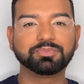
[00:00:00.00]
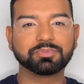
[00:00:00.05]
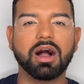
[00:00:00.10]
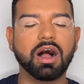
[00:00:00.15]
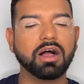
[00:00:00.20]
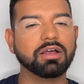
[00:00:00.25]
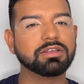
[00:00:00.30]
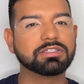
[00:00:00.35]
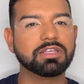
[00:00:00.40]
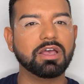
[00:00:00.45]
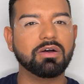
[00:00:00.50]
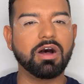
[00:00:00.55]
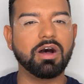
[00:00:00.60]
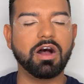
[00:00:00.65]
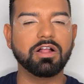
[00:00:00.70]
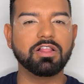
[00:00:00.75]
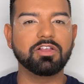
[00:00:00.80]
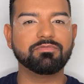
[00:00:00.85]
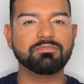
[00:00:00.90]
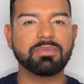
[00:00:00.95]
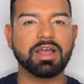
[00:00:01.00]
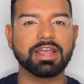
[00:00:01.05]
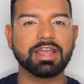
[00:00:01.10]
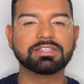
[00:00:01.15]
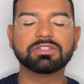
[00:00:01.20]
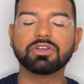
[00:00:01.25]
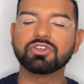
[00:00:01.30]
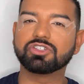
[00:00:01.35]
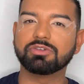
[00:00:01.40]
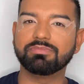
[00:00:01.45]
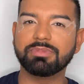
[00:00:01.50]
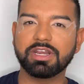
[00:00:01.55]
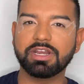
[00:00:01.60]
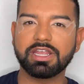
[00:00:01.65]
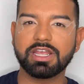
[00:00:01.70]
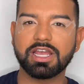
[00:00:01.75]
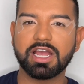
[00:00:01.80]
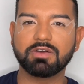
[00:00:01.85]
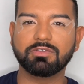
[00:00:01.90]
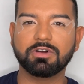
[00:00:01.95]
Also, all of my social
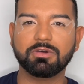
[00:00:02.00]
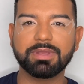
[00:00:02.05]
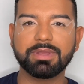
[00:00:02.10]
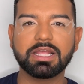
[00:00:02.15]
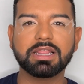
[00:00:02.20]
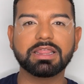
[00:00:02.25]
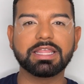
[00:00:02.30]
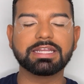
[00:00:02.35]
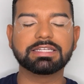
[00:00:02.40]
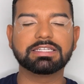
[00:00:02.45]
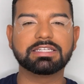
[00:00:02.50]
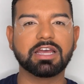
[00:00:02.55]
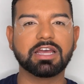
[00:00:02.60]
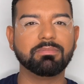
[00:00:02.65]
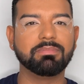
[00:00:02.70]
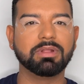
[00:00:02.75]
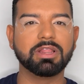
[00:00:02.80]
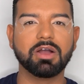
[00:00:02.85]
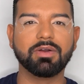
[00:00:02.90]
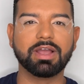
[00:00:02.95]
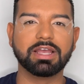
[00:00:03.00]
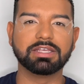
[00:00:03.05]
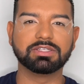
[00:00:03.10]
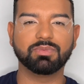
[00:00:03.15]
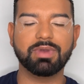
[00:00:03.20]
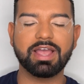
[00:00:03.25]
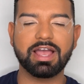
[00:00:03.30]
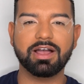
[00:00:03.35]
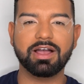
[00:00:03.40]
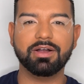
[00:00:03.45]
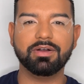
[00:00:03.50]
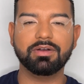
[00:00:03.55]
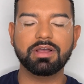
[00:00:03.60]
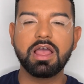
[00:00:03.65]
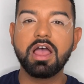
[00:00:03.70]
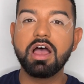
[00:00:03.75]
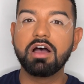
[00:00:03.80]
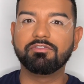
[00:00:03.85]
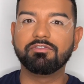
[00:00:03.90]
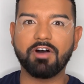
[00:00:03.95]
media will be linked down below as
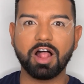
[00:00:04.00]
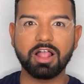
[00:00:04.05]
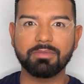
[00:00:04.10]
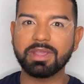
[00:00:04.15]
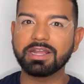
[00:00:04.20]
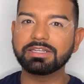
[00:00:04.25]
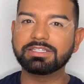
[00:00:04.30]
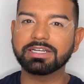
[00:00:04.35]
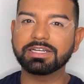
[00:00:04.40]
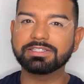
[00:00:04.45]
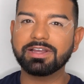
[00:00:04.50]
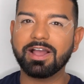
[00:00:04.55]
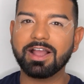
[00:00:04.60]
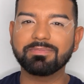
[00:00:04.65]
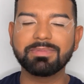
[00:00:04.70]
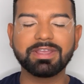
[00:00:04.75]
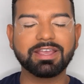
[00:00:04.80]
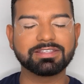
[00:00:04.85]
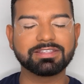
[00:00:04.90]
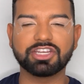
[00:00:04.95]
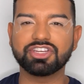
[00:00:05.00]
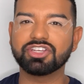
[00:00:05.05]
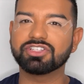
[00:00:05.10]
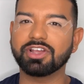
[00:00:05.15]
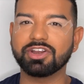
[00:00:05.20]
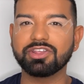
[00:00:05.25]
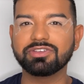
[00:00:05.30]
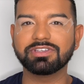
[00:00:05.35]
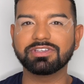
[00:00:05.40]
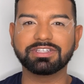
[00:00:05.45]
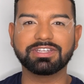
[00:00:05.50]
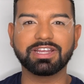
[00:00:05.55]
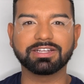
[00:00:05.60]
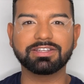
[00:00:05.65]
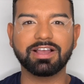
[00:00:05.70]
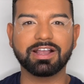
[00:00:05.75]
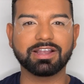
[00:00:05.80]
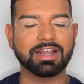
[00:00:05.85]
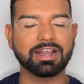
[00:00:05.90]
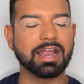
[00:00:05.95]
well. Follow me on TikTok because I just started
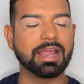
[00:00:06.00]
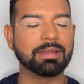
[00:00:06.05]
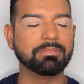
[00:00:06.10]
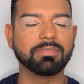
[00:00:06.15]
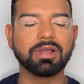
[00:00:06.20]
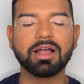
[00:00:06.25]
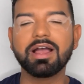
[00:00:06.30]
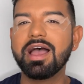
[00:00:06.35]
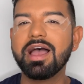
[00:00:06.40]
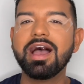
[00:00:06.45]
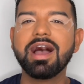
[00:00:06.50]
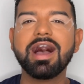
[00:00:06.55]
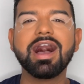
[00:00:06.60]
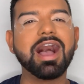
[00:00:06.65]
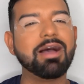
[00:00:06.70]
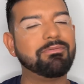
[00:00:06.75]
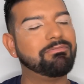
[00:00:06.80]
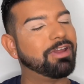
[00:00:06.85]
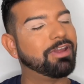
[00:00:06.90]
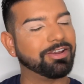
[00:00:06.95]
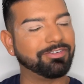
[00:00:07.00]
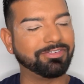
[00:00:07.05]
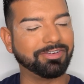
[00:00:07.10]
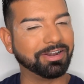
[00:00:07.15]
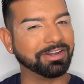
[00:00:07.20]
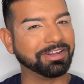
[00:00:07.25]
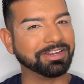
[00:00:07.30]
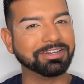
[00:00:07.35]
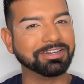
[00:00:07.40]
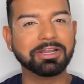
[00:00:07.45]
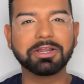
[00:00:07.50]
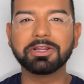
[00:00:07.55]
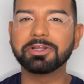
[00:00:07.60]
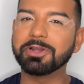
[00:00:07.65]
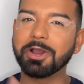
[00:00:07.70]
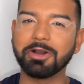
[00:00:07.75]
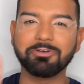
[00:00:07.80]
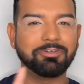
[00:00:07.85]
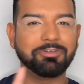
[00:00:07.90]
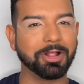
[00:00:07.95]
TikTok and I'm very funny.
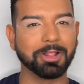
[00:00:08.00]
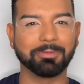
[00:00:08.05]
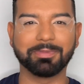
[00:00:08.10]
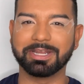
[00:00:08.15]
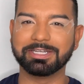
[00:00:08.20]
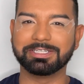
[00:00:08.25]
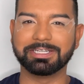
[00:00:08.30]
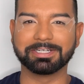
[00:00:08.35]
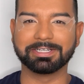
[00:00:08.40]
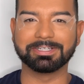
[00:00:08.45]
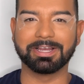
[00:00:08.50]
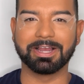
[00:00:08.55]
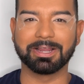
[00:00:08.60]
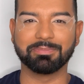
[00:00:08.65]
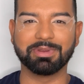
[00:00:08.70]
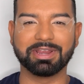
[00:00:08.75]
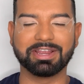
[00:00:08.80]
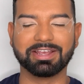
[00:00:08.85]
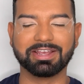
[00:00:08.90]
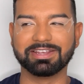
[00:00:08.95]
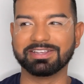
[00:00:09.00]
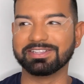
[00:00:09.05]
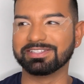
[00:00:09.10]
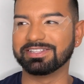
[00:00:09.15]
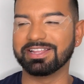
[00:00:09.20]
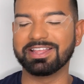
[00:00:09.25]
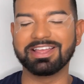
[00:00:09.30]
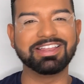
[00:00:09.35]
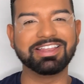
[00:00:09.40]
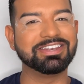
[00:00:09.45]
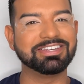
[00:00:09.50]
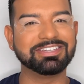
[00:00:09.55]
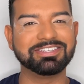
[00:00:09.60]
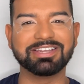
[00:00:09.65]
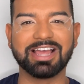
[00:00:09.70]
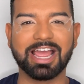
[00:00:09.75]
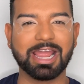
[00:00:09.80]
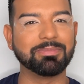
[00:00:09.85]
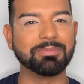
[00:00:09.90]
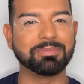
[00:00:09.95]
Go follow me on TikTok because
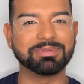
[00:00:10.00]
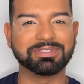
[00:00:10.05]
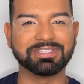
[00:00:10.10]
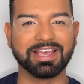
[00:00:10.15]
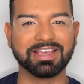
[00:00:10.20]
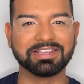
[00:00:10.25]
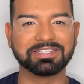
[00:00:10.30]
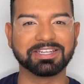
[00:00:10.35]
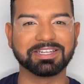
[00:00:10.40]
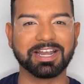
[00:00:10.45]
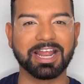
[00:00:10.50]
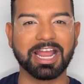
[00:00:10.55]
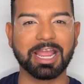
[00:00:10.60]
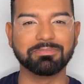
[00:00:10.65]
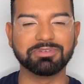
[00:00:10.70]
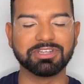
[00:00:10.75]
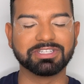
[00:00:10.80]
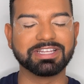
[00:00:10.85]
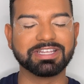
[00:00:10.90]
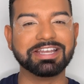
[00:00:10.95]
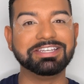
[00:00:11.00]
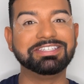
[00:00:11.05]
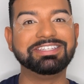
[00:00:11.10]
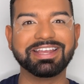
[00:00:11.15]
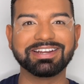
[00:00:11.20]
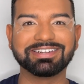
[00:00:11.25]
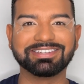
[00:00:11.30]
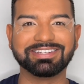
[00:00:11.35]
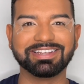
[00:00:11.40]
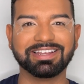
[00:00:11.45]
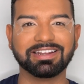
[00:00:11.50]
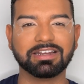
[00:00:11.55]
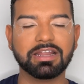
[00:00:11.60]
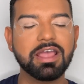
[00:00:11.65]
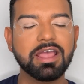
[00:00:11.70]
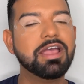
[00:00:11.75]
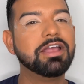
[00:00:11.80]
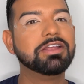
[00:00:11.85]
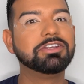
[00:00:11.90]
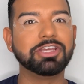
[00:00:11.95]
I'm obsessed and I'm just addicted
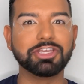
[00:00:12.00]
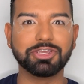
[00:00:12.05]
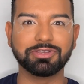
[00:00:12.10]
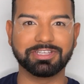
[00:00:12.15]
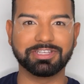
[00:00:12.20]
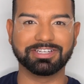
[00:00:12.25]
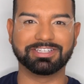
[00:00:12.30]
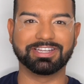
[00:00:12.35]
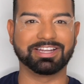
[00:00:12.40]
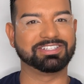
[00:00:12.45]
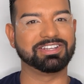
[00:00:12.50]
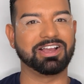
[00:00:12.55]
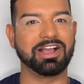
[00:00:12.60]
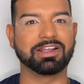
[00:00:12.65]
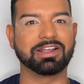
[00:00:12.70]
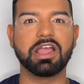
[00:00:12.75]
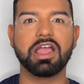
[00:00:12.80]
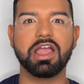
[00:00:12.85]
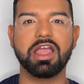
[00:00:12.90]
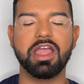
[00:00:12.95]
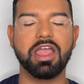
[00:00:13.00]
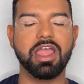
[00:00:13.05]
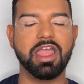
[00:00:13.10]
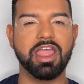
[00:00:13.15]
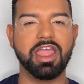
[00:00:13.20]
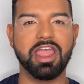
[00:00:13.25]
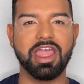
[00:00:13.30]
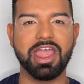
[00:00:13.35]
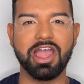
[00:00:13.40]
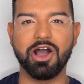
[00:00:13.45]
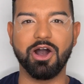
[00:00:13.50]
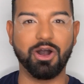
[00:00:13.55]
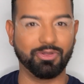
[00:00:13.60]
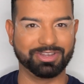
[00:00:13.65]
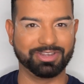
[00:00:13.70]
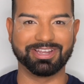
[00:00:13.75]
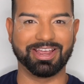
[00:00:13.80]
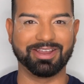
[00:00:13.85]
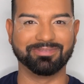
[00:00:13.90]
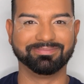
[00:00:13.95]
to using TikTok all
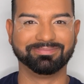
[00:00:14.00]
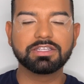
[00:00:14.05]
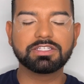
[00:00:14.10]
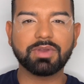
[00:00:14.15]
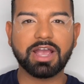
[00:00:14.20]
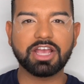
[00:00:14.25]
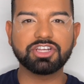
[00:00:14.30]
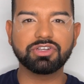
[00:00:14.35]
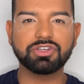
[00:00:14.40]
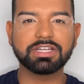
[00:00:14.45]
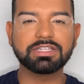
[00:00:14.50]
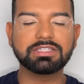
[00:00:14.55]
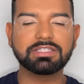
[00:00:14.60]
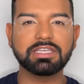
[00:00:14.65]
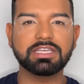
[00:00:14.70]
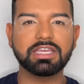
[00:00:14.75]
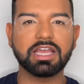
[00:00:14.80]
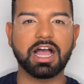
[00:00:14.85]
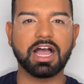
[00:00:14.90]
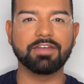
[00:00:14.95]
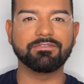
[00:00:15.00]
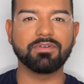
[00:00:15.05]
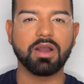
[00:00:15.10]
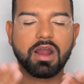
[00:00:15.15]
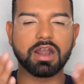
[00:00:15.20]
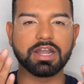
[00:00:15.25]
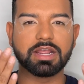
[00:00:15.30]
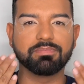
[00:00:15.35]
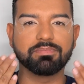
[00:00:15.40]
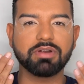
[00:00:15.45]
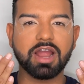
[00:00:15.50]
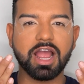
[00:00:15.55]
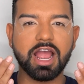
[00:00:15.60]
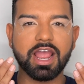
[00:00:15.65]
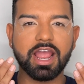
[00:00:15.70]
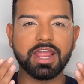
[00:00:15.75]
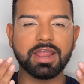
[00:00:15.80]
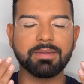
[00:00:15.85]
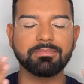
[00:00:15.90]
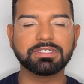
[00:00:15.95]
the time. So as you can see, I've already
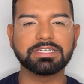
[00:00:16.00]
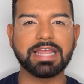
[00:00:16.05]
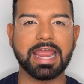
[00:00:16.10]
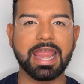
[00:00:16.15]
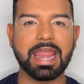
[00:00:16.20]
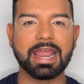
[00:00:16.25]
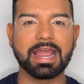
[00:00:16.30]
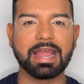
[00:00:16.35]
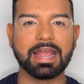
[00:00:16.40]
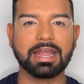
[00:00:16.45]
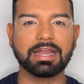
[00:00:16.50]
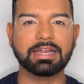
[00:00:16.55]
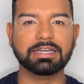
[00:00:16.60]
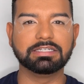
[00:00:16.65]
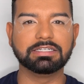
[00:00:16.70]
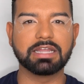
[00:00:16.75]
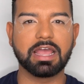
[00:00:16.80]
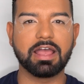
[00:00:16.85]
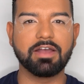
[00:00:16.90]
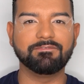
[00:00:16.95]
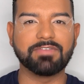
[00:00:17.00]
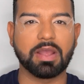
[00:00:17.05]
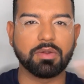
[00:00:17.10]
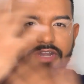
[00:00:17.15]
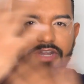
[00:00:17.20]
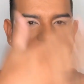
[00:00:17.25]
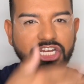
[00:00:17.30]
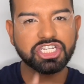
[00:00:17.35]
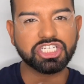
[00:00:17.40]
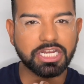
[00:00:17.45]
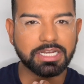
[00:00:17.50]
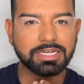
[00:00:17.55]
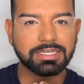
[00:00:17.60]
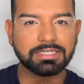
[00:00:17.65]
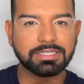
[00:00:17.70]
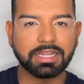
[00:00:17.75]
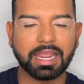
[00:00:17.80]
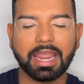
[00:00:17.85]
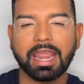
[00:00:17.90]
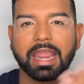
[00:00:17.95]
primed and
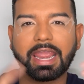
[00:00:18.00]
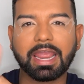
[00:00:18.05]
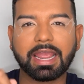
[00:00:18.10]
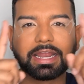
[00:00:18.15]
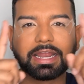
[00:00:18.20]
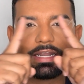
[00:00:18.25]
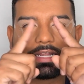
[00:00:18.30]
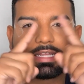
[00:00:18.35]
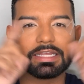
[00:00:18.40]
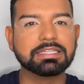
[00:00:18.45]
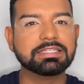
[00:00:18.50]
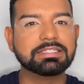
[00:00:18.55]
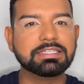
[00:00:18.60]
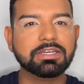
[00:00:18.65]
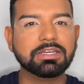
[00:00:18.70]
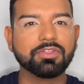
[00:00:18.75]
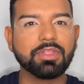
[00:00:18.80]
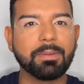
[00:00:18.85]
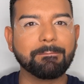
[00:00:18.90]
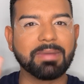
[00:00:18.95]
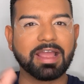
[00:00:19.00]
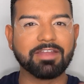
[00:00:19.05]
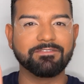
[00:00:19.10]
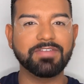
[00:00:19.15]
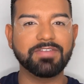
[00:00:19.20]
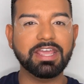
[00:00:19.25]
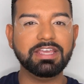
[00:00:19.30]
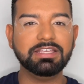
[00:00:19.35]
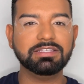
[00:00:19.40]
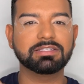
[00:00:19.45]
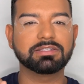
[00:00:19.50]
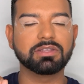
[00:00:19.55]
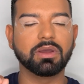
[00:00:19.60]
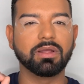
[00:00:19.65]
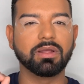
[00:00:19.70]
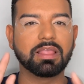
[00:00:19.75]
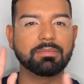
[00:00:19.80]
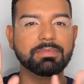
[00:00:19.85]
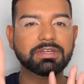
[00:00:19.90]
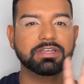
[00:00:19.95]
foundationed and concealed my face,
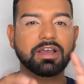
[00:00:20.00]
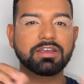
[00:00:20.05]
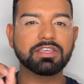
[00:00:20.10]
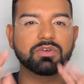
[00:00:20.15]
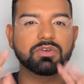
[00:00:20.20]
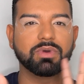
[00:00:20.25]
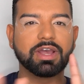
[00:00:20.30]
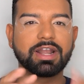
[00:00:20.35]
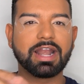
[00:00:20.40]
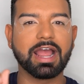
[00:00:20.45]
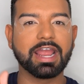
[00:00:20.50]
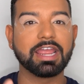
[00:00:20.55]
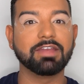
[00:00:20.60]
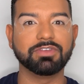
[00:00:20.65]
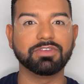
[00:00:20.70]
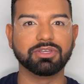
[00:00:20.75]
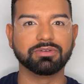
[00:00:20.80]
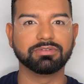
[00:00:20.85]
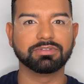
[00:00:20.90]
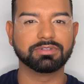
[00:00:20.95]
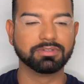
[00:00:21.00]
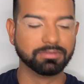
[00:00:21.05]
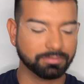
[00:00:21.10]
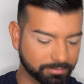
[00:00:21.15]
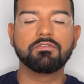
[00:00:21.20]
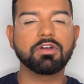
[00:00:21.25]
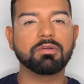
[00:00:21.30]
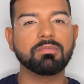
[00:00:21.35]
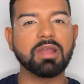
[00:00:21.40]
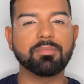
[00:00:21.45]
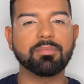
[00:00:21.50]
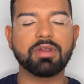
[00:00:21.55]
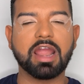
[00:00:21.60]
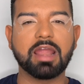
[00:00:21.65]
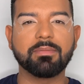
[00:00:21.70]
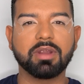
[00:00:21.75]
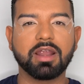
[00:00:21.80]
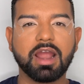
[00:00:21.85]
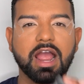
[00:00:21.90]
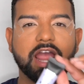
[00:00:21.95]
so let me tell you what I have used. For my
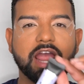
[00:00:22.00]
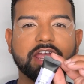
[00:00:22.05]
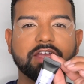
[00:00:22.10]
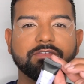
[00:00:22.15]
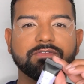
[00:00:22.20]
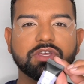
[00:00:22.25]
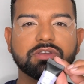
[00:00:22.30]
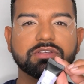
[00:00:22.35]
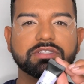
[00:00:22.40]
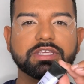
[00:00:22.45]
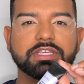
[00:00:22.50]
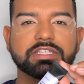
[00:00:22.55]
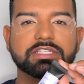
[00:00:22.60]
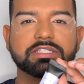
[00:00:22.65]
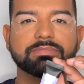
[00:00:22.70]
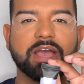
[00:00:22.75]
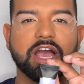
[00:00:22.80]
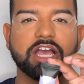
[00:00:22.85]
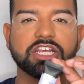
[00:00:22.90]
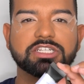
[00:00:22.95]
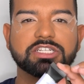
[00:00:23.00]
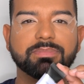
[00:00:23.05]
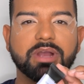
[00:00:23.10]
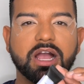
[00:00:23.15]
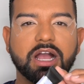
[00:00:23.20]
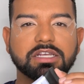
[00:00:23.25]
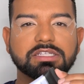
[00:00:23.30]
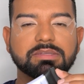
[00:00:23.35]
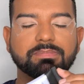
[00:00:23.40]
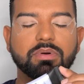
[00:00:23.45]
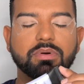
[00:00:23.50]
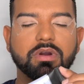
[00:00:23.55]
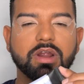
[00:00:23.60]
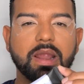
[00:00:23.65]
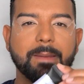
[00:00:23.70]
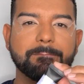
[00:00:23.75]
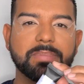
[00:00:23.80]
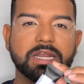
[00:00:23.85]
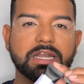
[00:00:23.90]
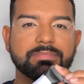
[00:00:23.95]
primer, I have used the Smashbox
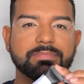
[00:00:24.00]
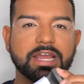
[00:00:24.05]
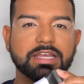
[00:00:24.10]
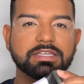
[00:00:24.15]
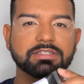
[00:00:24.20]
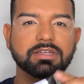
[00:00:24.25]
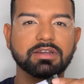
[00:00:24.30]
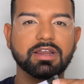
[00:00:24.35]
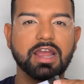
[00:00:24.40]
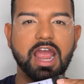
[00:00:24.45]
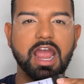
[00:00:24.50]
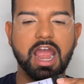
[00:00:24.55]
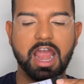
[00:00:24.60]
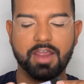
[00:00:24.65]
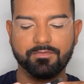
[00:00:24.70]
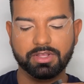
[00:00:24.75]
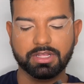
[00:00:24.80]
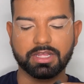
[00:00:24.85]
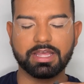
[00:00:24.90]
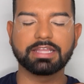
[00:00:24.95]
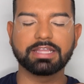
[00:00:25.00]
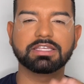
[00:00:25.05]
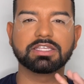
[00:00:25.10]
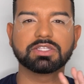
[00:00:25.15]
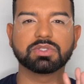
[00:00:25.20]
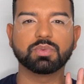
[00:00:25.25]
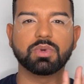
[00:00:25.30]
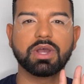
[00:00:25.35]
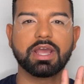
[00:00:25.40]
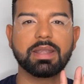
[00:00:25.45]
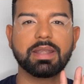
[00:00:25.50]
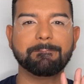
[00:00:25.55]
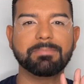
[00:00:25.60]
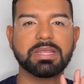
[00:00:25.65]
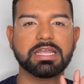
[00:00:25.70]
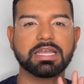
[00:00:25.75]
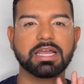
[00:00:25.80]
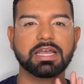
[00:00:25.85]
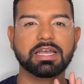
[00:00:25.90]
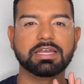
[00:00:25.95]
Pore Minimizer. I really like this one
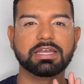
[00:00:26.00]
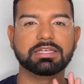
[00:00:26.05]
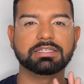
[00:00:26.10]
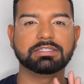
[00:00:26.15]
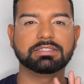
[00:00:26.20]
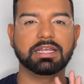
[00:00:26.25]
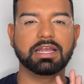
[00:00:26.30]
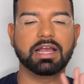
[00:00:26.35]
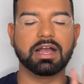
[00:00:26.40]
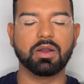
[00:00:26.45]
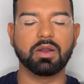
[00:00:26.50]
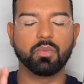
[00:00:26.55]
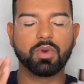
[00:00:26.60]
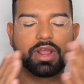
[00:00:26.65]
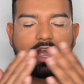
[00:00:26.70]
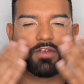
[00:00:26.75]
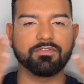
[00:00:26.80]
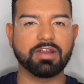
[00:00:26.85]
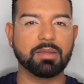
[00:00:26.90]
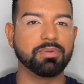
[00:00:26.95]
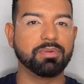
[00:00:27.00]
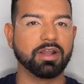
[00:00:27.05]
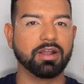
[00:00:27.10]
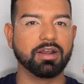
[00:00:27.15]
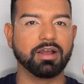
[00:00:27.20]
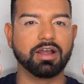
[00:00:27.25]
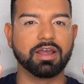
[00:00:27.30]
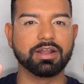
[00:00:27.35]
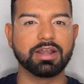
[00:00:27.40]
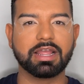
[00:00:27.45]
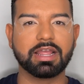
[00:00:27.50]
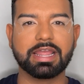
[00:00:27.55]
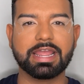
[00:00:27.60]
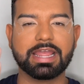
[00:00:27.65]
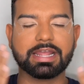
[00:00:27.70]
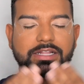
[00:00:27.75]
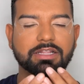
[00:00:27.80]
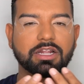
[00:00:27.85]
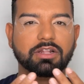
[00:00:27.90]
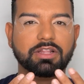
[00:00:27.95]
because whenever I put it on,
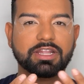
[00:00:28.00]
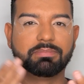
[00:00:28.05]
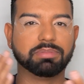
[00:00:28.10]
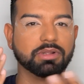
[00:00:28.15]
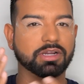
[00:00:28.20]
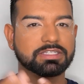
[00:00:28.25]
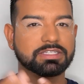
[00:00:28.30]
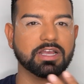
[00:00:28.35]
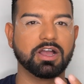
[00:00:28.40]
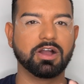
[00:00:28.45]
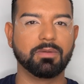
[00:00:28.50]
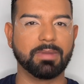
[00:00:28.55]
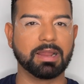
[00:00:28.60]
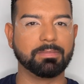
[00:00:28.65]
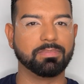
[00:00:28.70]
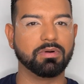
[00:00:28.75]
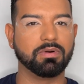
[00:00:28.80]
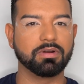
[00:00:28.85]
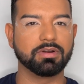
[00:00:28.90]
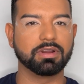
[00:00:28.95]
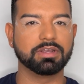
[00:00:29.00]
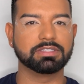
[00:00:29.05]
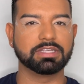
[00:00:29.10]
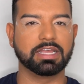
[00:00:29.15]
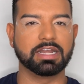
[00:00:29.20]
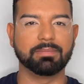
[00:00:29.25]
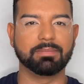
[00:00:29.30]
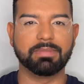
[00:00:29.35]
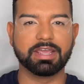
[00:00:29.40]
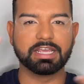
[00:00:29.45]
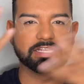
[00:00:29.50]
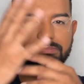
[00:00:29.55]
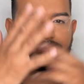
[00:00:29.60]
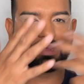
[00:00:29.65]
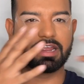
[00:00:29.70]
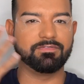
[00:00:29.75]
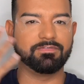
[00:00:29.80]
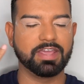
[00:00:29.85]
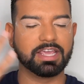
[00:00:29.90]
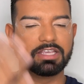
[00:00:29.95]
it clearly blurs out my pores and it makes
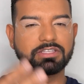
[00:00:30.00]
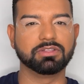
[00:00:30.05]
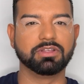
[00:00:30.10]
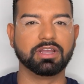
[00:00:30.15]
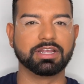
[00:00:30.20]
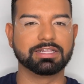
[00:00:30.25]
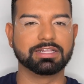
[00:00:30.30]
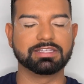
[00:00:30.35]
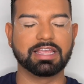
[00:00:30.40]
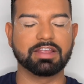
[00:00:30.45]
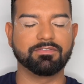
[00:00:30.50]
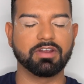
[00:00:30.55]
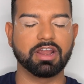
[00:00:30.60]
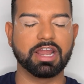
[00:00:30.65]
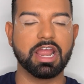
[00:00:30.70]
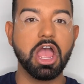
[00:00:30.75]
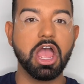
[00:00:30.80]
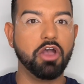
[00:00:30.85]
my face look, it's like very